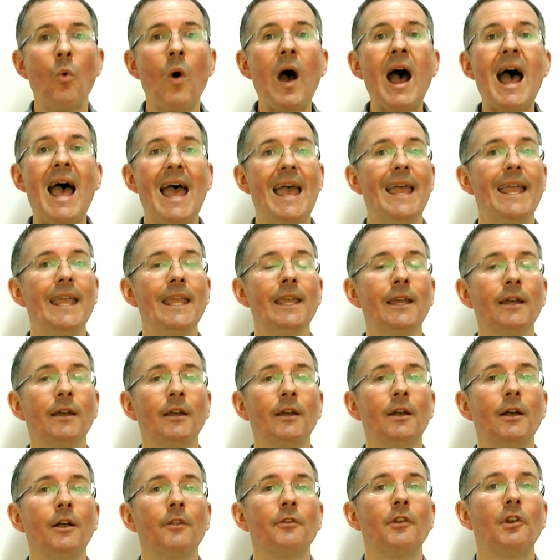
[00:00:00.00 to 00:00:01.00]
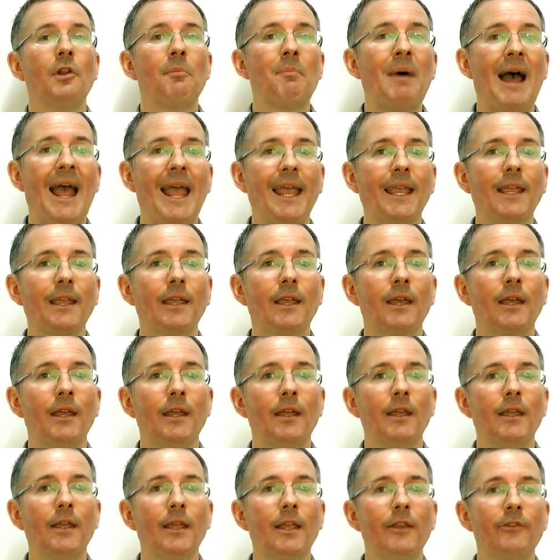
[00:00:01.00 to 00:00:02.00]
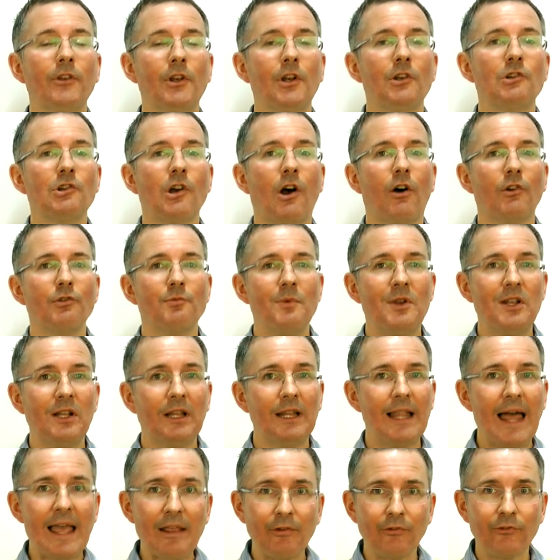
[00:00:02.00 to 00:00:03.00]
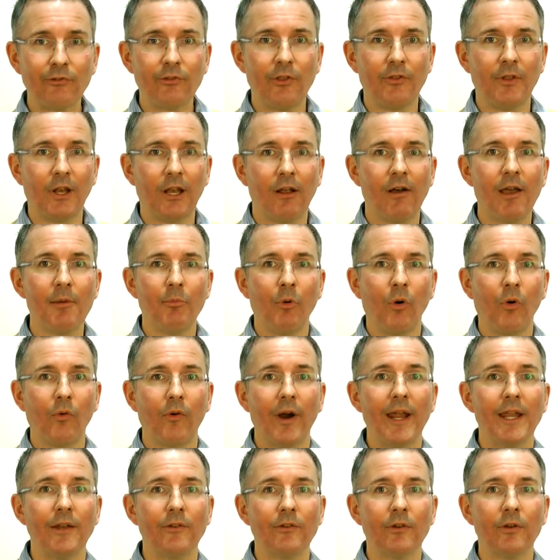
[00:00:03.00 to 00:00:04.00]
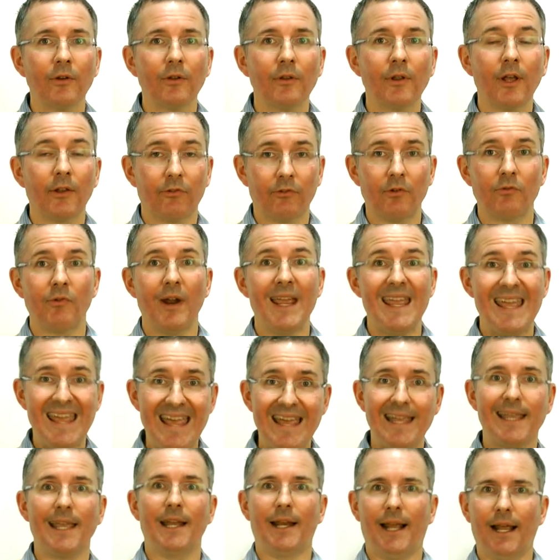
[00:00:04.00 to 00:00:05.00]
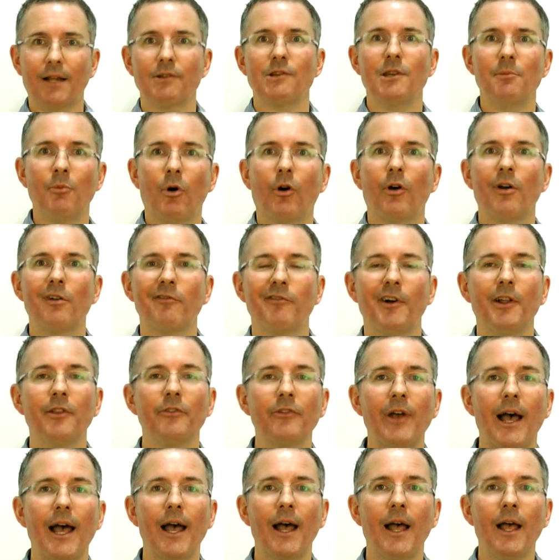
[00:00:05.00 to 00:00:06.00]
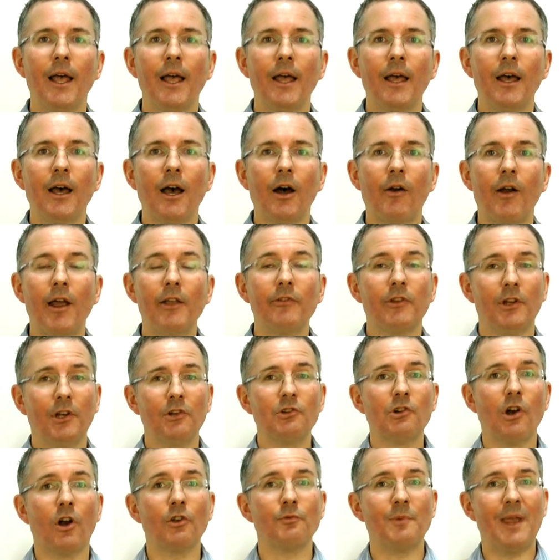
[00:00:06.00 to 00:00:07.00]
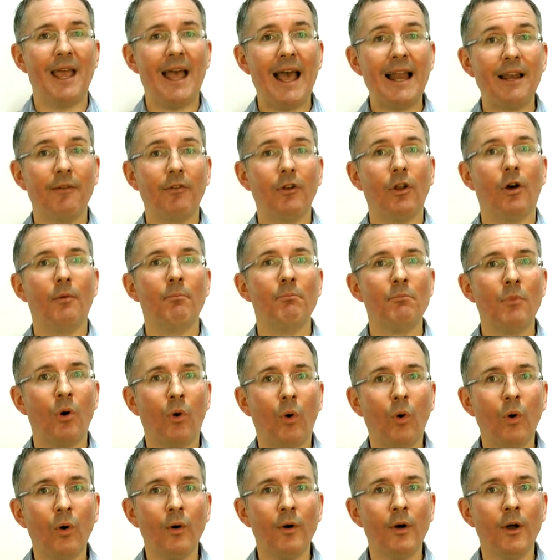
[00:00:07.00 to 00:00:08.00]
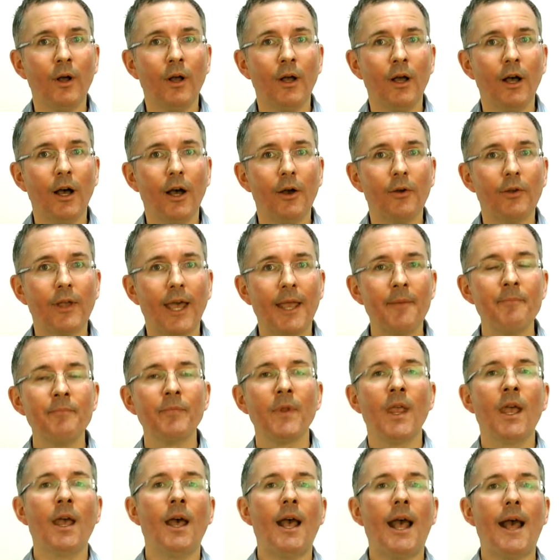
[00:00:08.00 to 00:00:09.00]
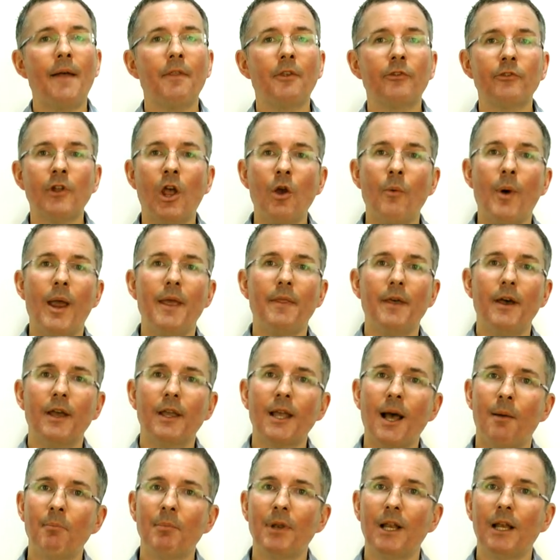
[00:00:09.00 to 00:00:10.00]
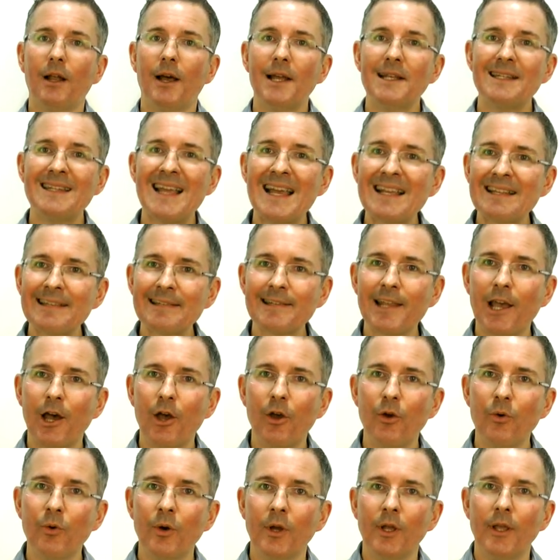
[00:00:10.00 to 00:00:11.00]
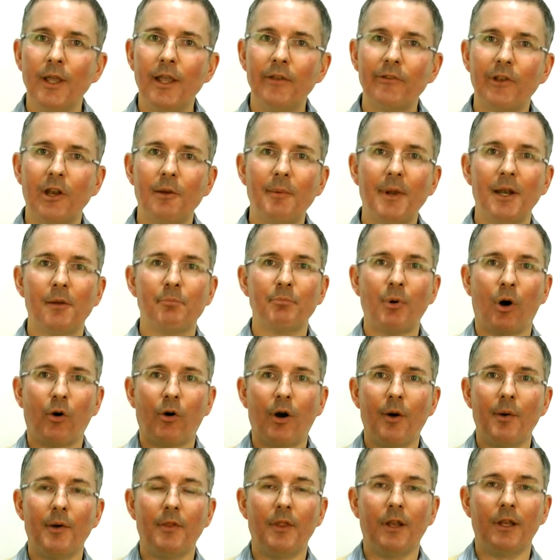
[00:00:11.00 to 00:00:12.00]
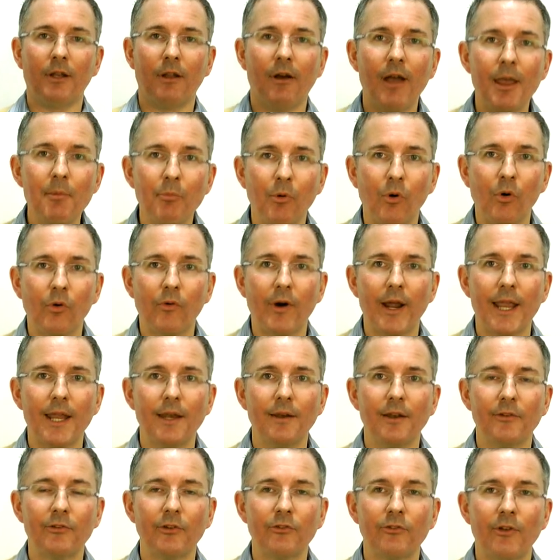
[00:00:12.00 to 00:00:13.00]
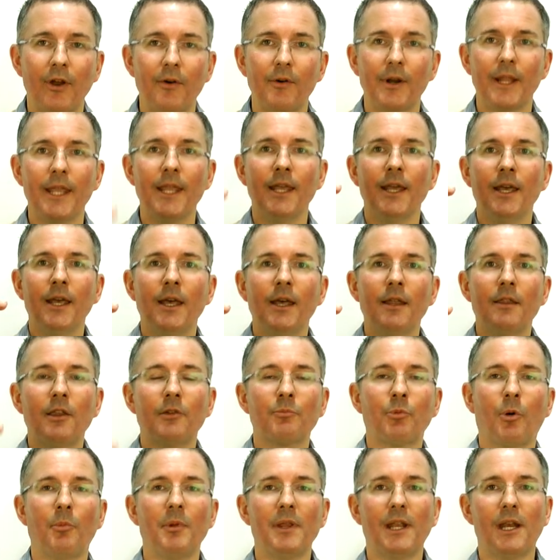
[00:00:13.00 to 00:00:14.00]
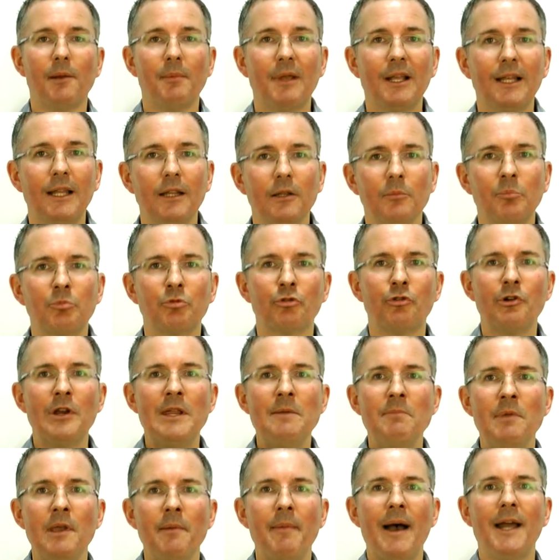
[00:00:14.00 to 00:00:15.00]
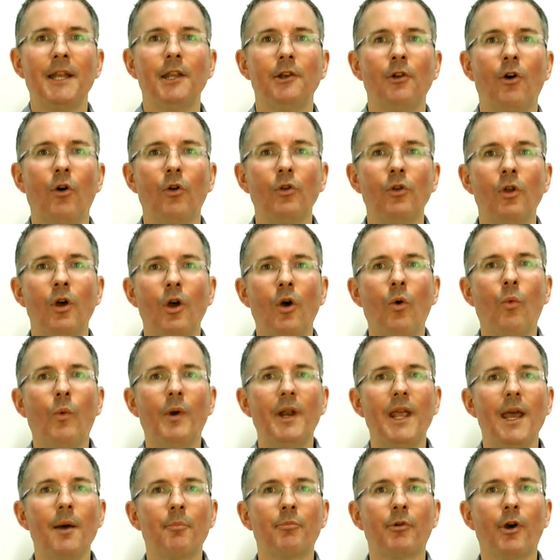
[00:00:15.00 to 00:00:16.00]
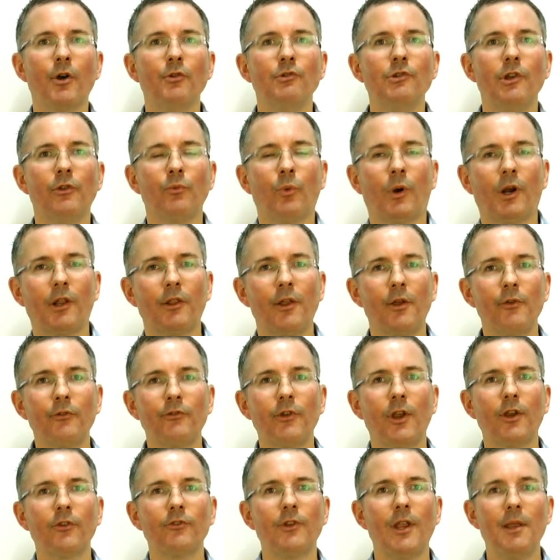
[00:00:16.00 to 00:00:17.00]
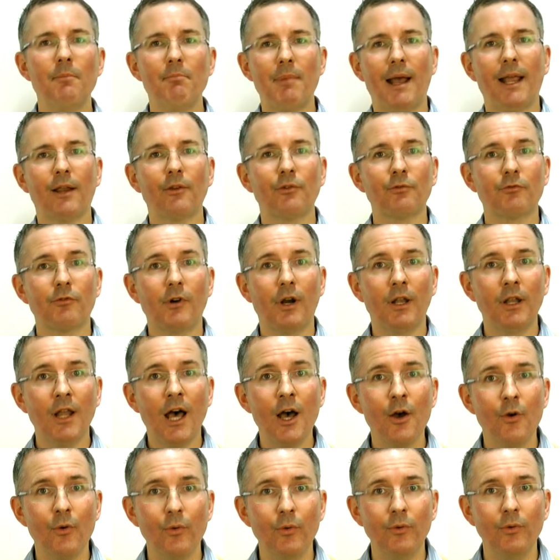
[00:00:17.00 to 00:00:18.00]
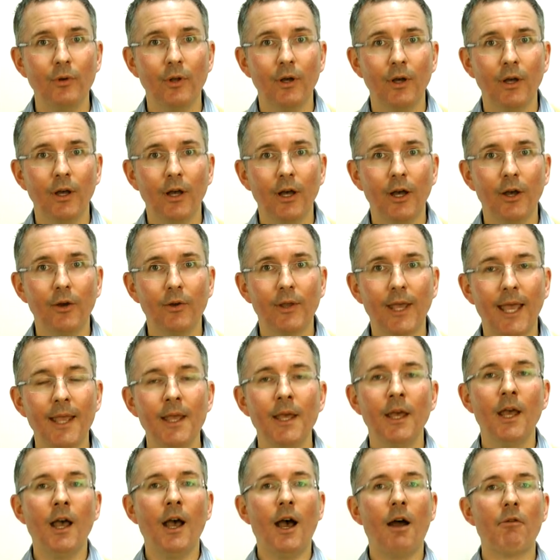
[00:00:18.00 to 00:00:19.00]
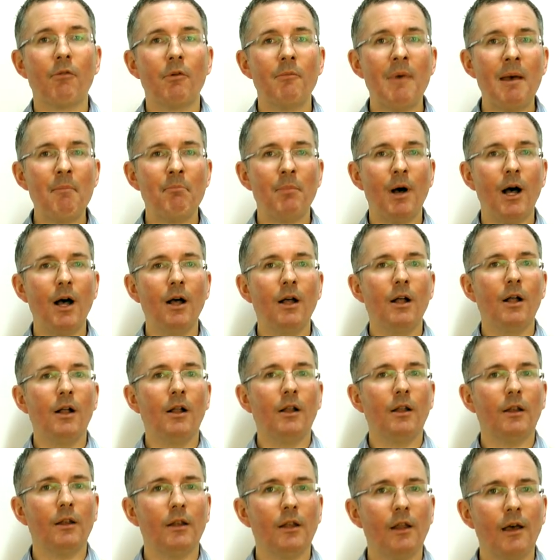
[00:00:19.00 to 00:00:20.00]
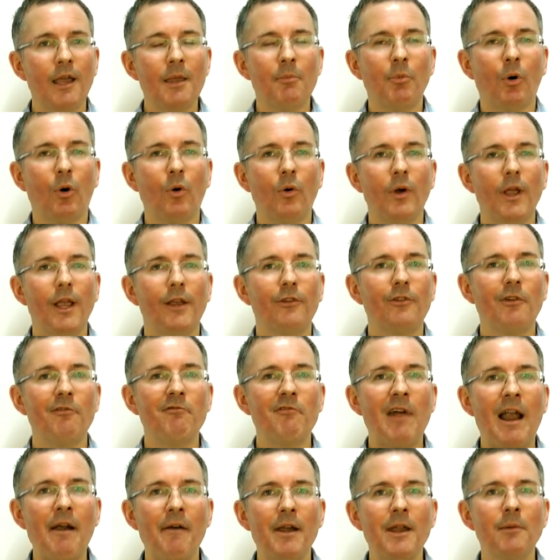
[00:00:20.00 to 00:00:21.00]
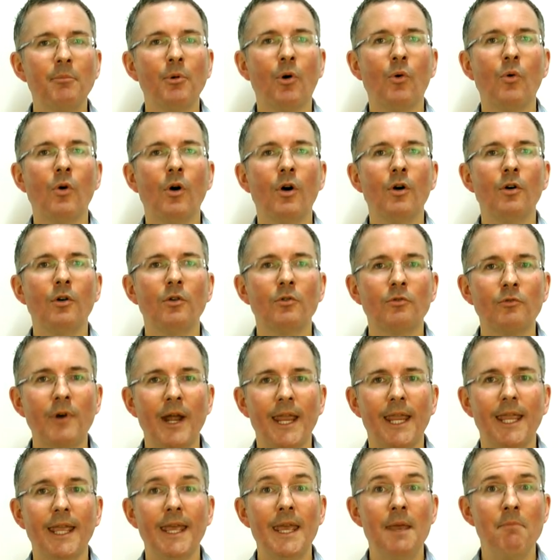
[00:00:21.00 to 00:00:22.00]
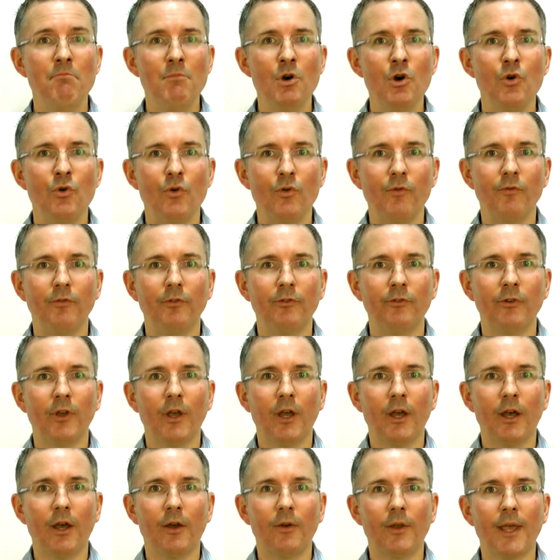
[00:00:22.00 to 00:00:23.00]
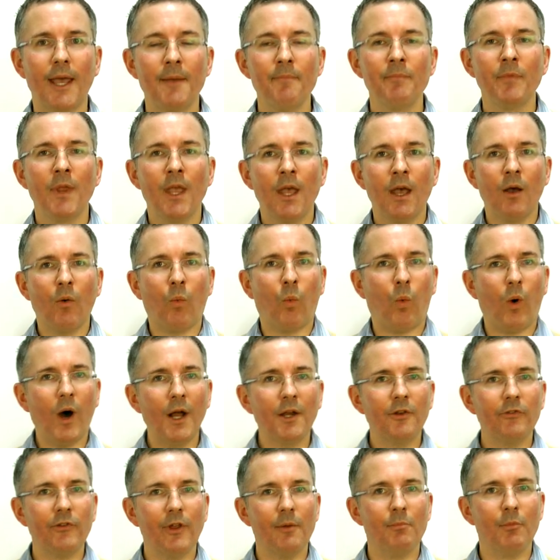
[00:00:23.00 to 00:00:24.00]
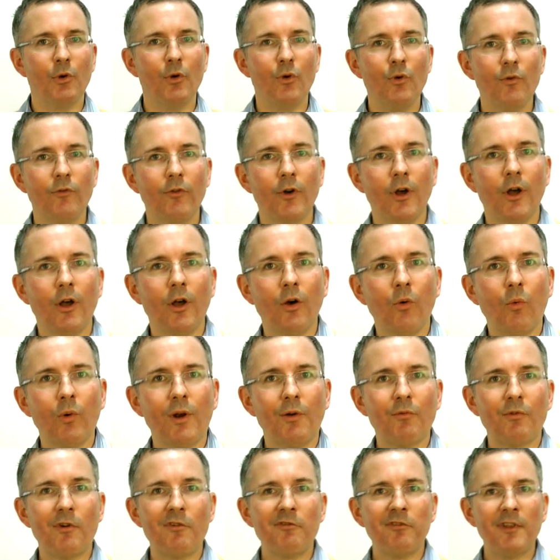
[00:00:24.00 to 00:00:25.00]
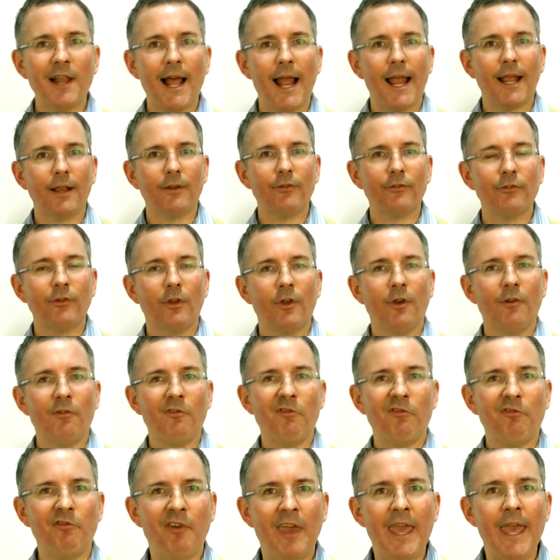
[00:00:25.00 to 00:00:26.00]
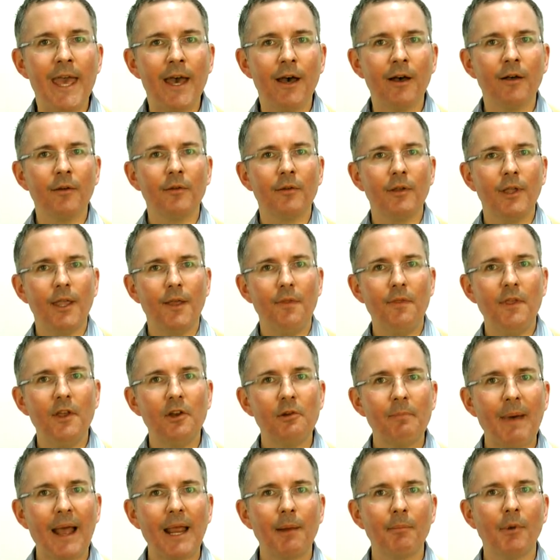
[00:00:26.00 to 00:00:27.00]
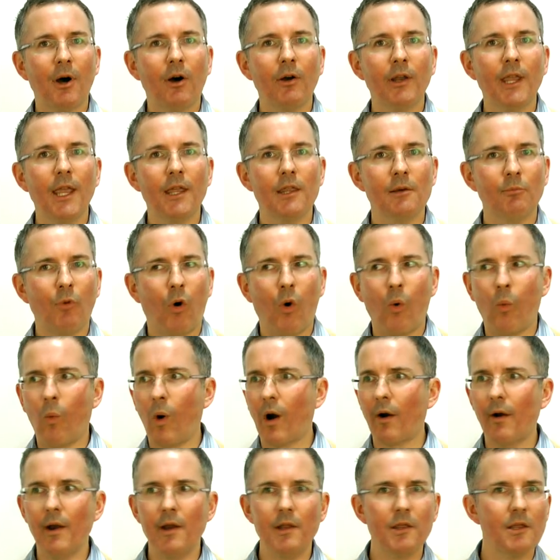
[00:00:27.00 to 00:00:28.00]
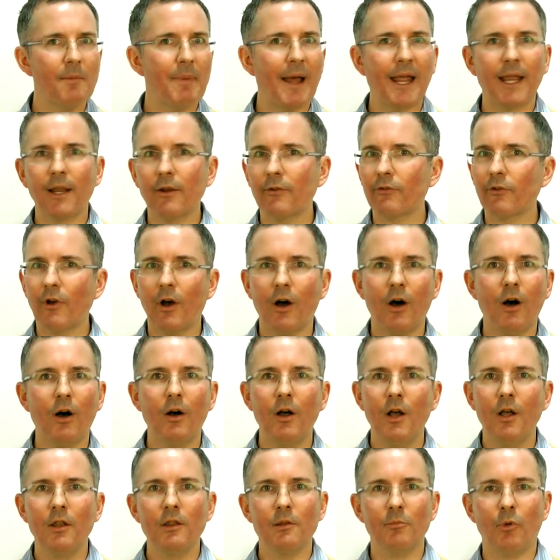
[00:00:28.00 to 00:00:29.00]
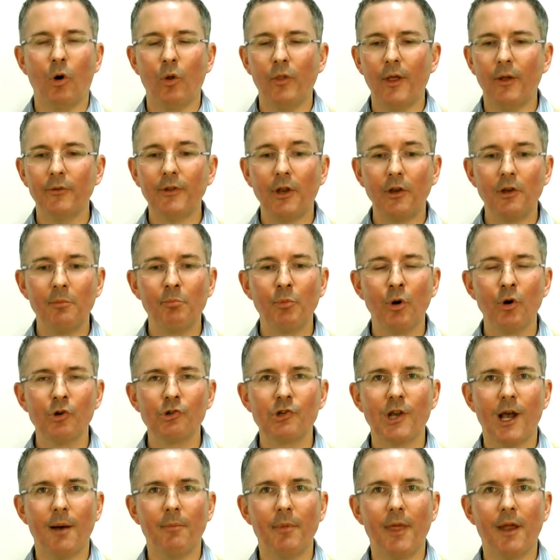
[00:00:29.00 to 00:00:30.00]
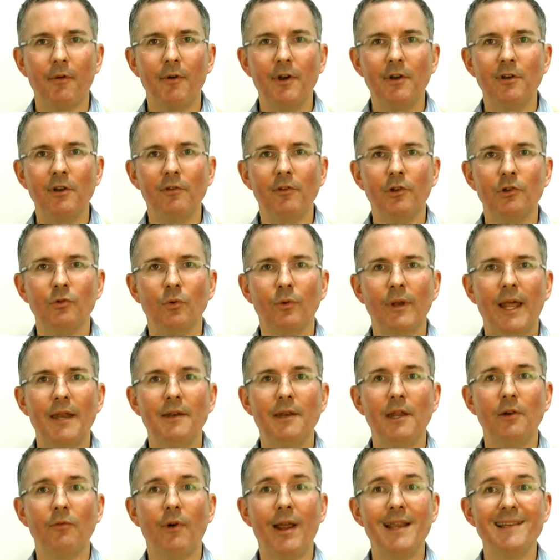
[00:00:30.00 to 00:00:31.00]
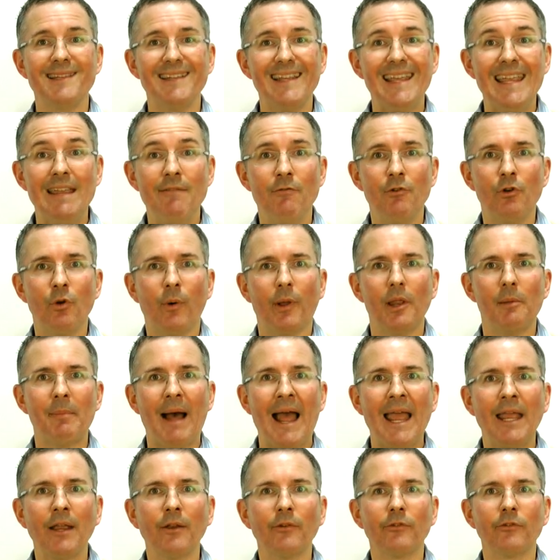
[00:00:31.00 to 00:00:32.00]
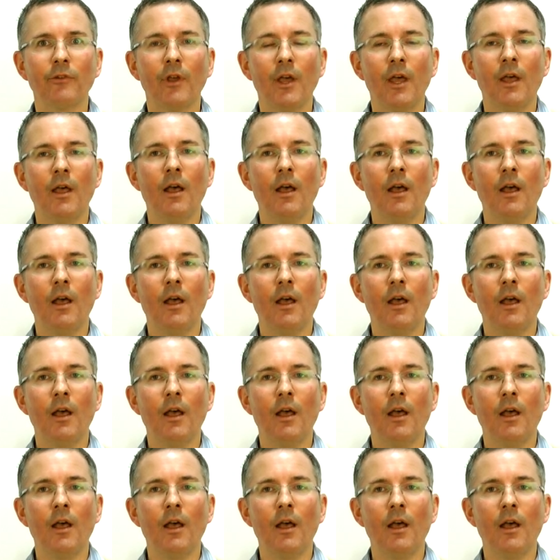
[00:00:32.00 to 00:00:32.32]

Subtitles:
way that a bank is going to charge me less than the LIBOR rate. That's the rate it can actually borrow funds at. All right, it's going to charge me a hell of a lot more, okay? And there's no way that a company like Tesco is going to be able to borrow at the LIBOR rate necessarily. There's probably going to be a little premium added on when it approaches one of those 16 banks for a loan, okay? And remember, LIBOR is a variable rate. It moves, okay? Why does it move? Well, it reflects fear in the interbank market. The more worried the banks are, the more they'll tend to push up their individual lending rates, even to other banks,